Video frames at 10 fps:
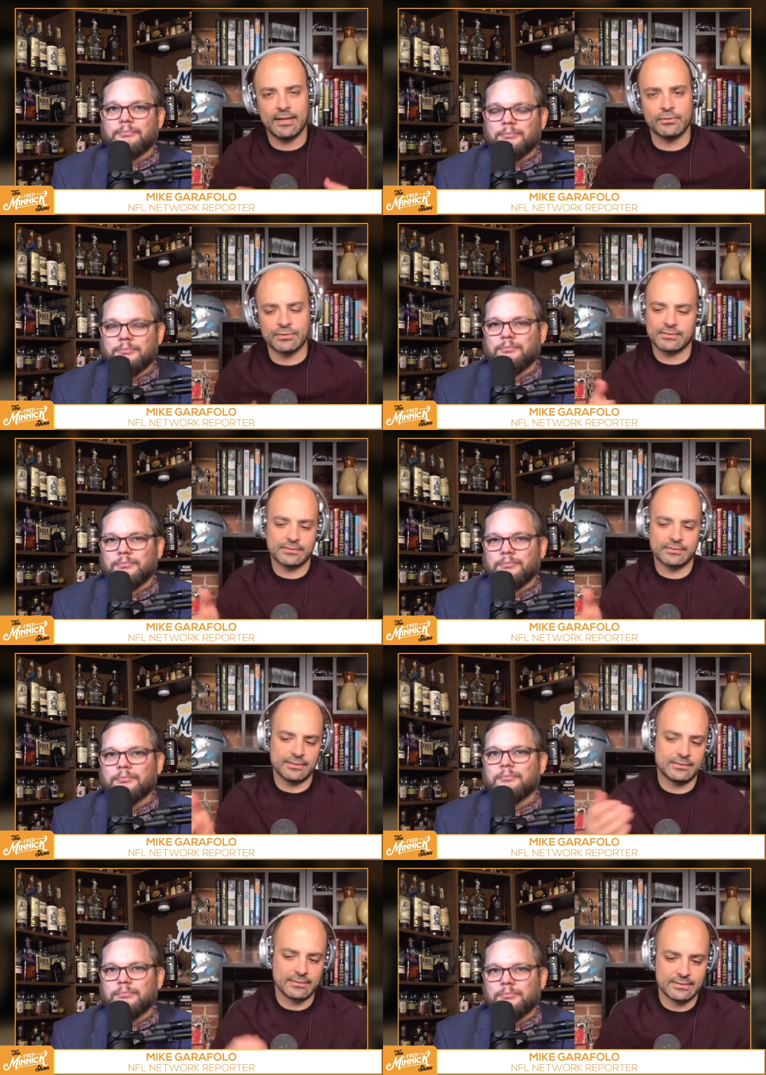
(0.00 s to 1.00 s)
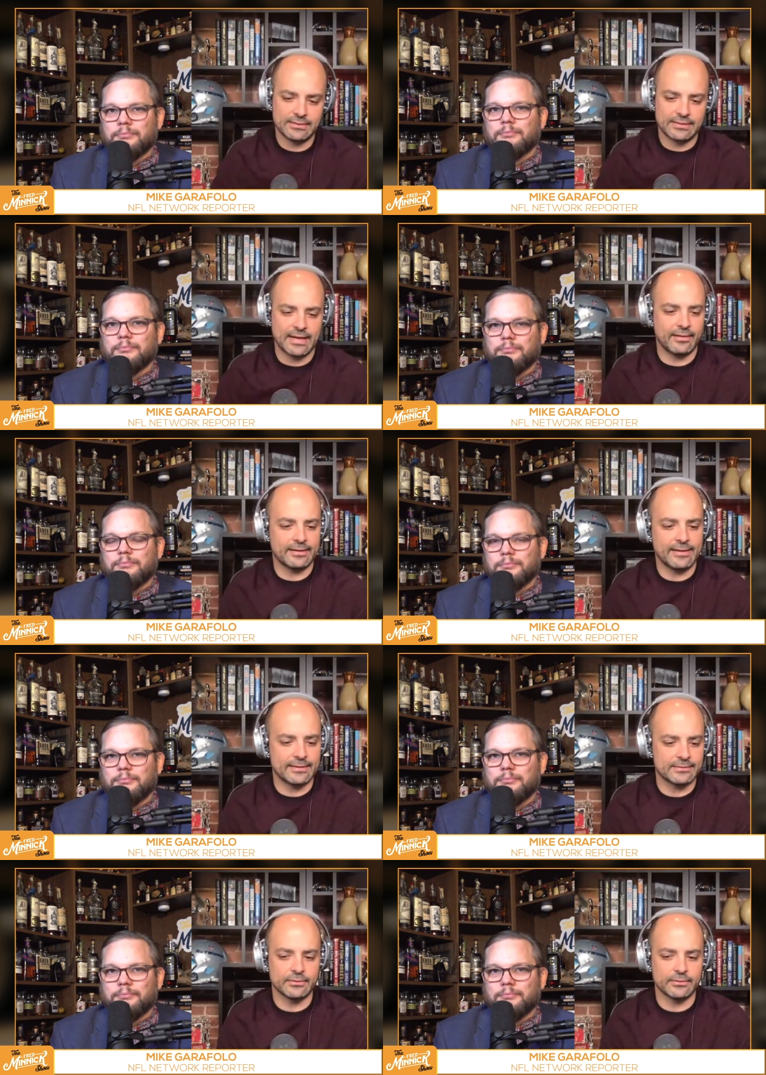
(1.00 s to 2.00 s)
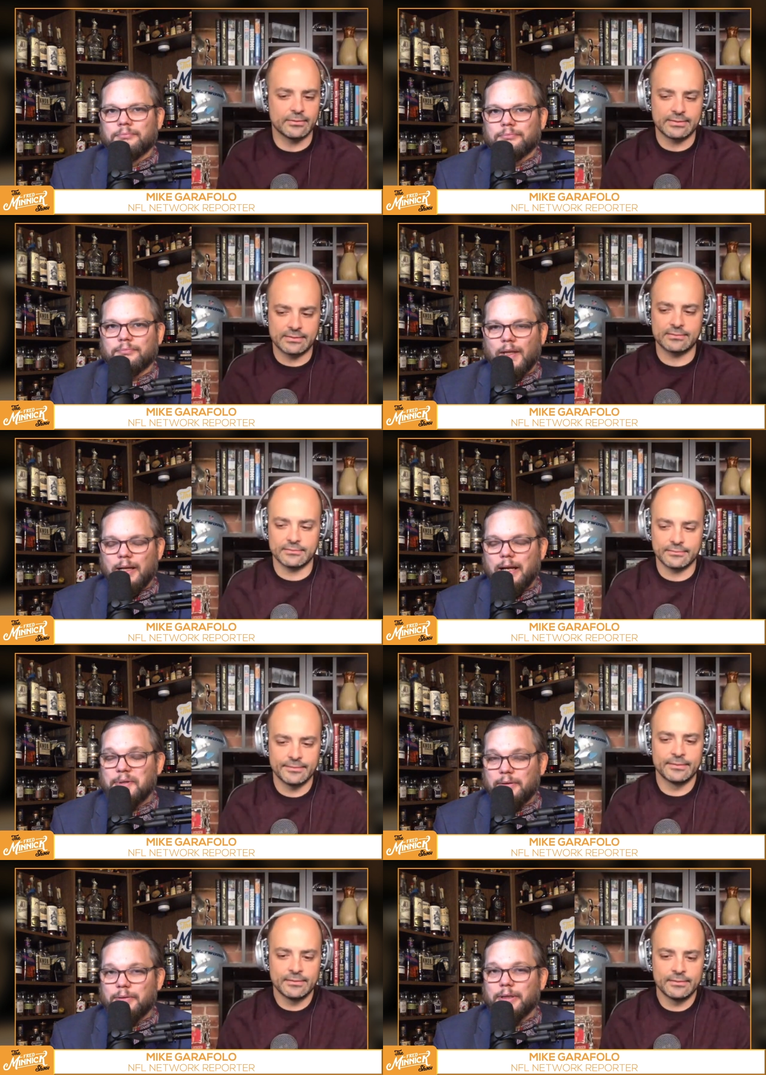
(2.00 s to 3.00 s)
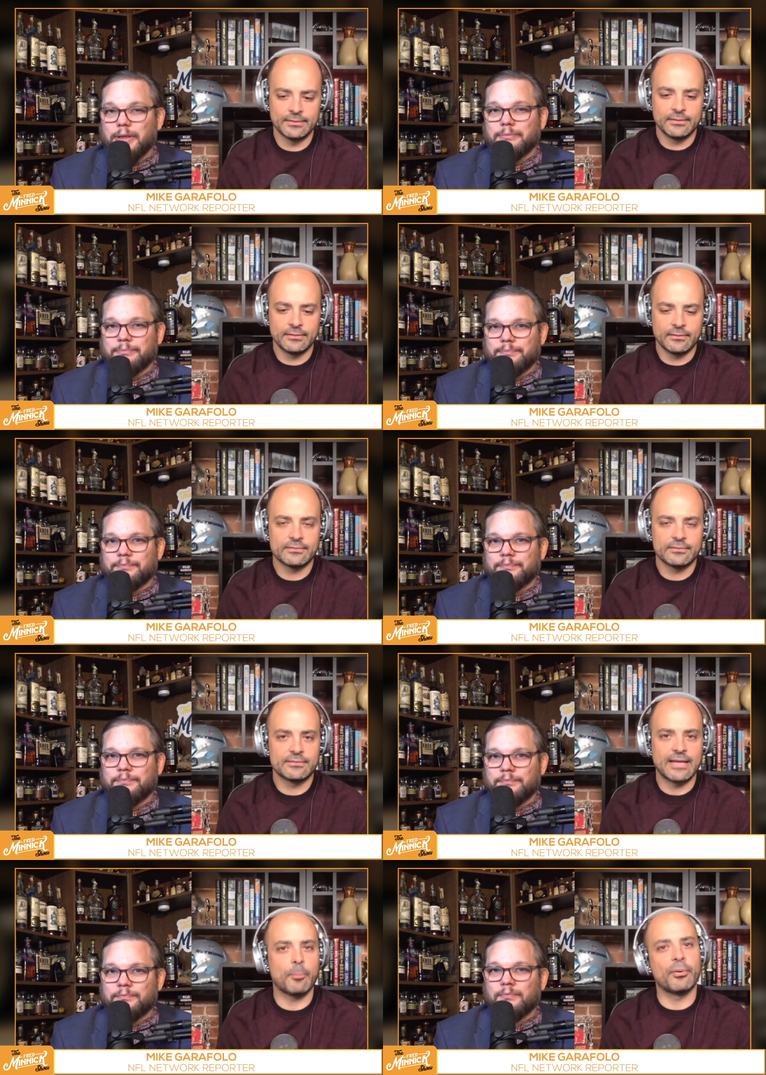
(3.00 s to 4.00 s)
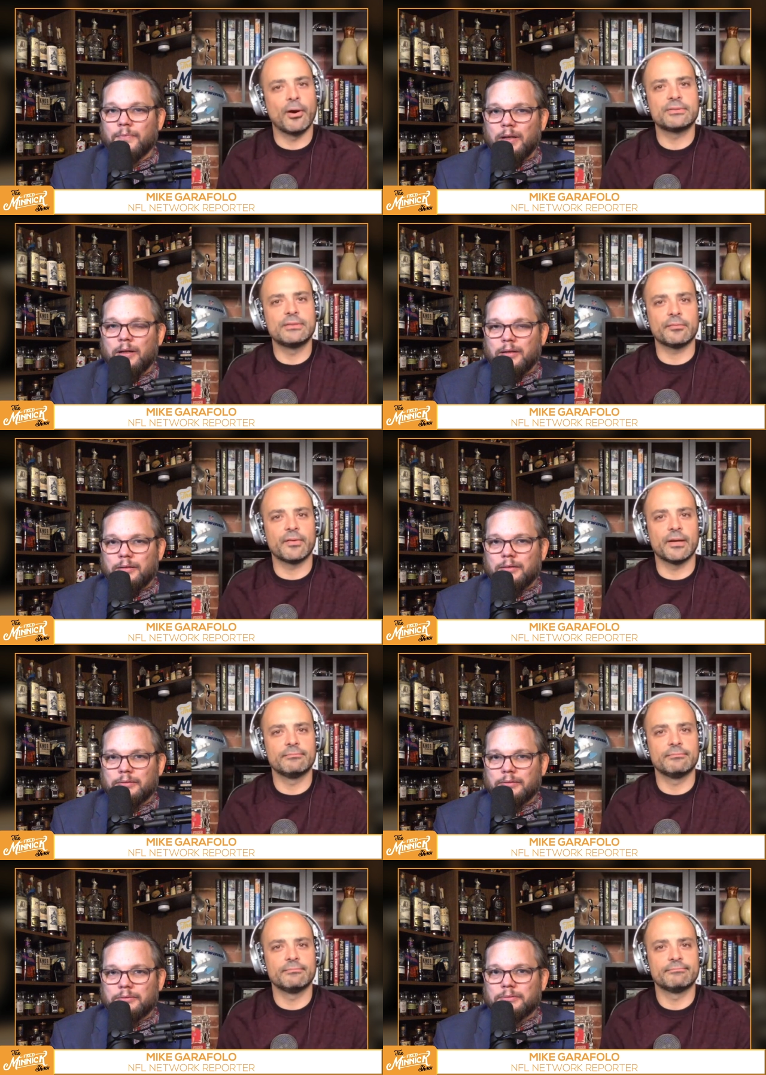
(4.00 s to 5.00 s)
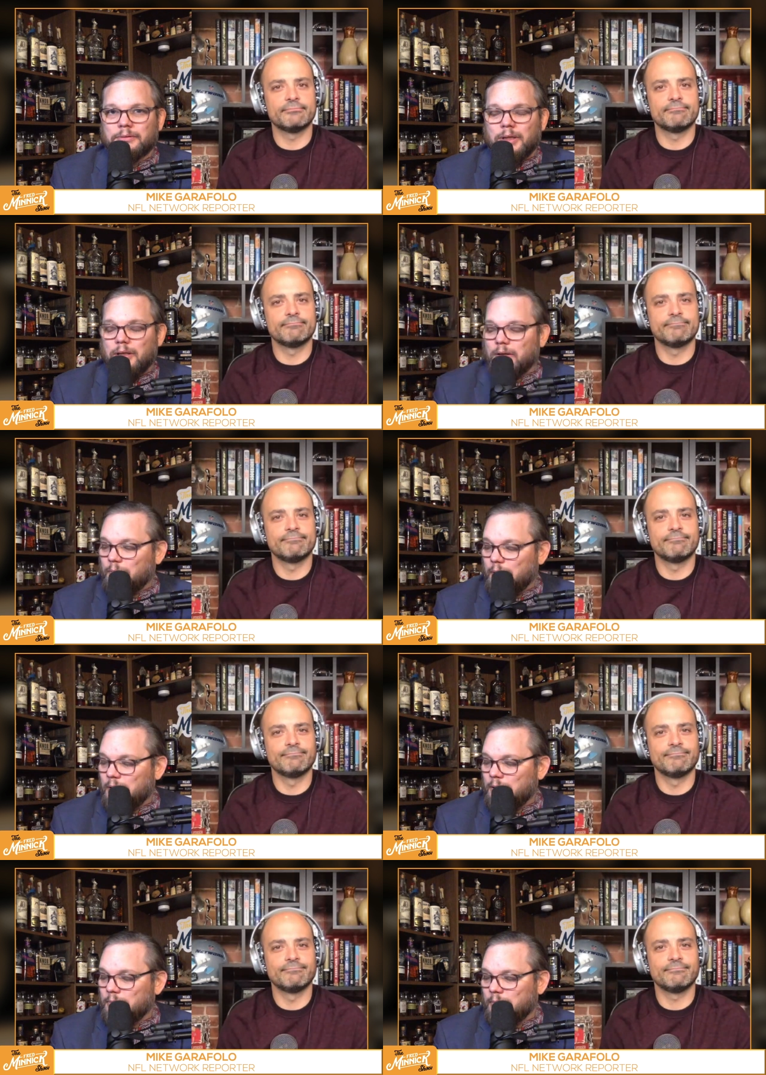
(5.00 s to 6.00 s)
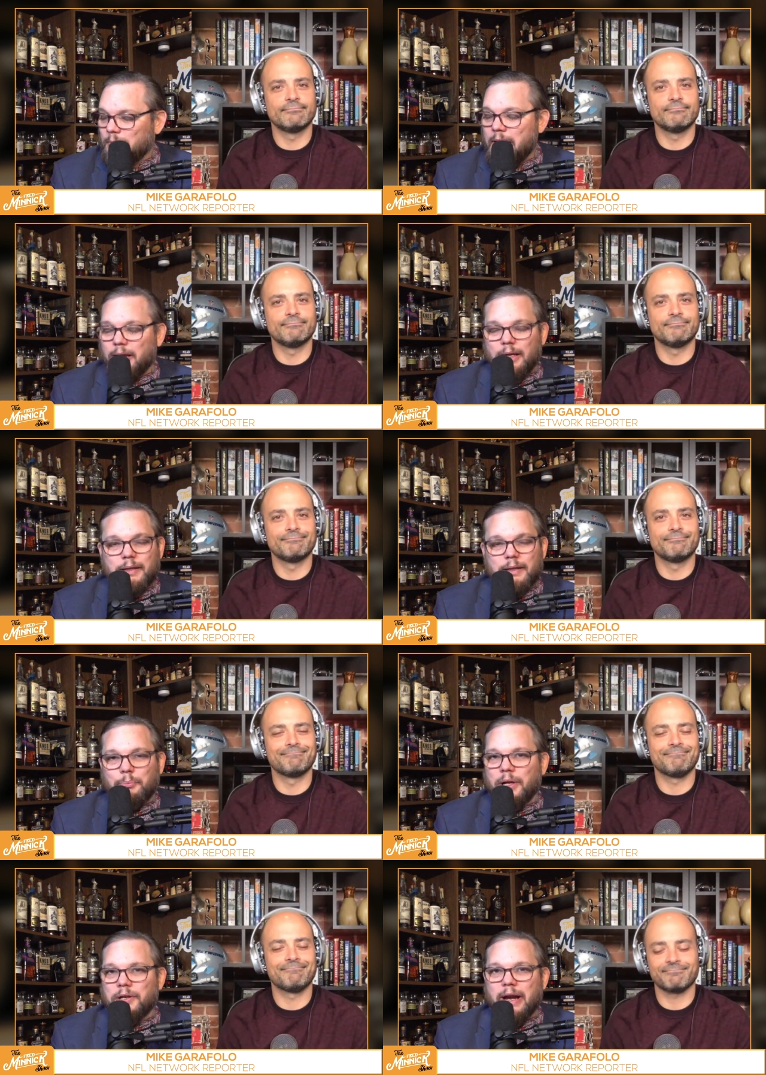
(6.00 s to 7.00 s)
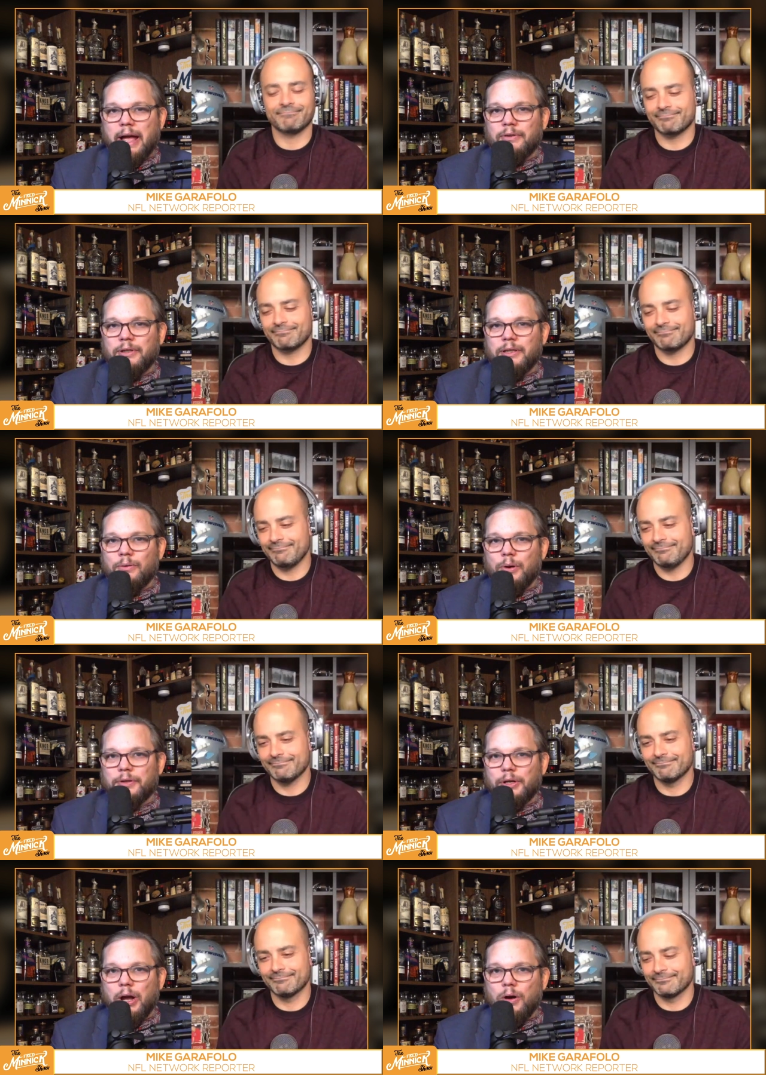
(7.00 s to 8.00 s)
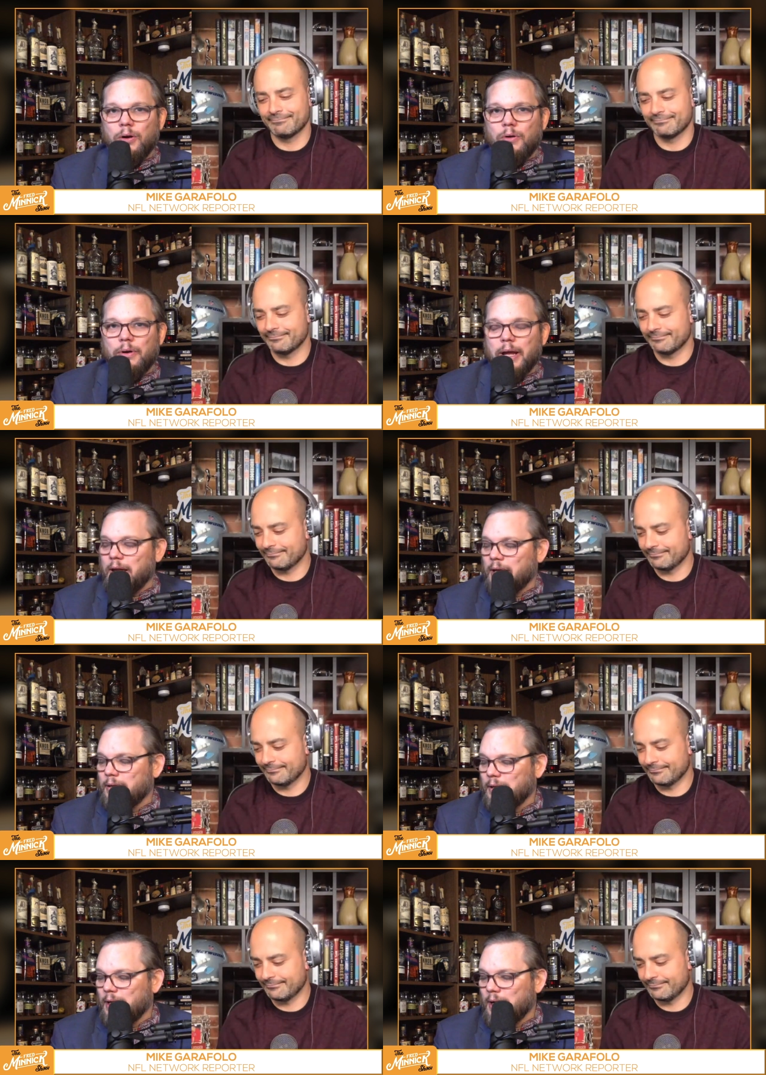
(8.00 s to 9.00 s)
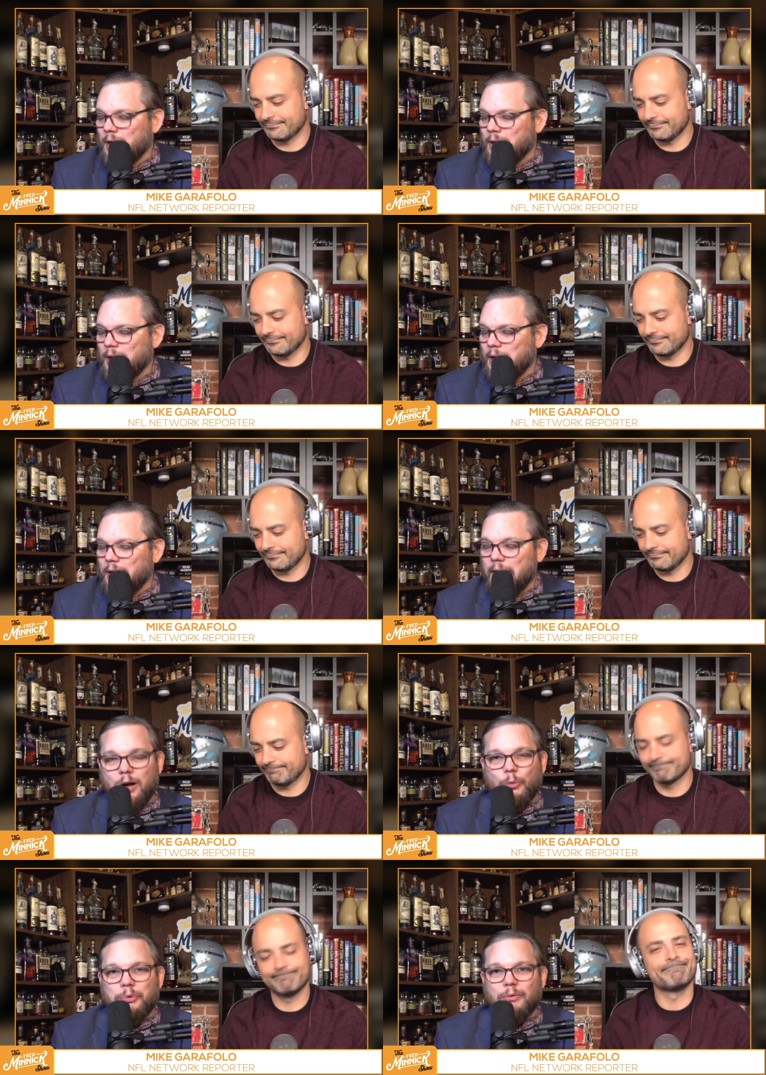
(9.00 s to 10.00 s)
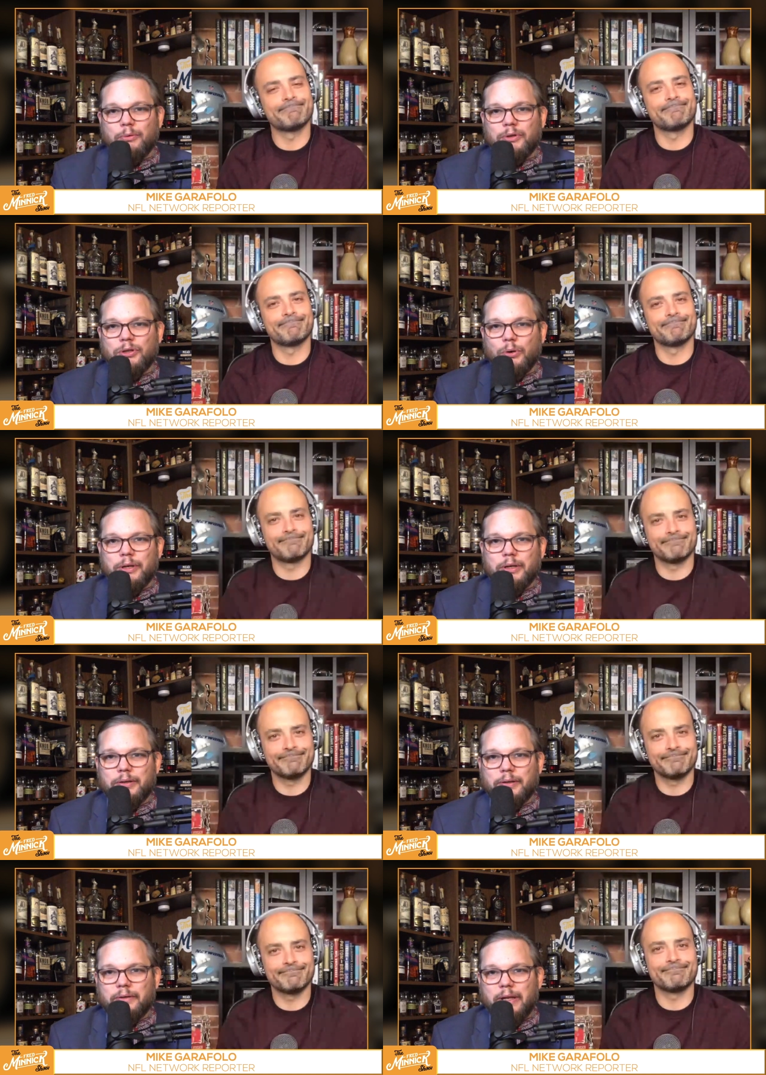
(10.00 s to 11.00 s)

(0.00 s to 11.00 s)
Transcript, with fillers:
Speaker 1: that I use? It's, it's, it's kind of like that. So it's absolutely how pros do it, Fred.
Speaker 2: Well, Mike, it's a pleasure having you on the show, and uh, I hope you enjoy your your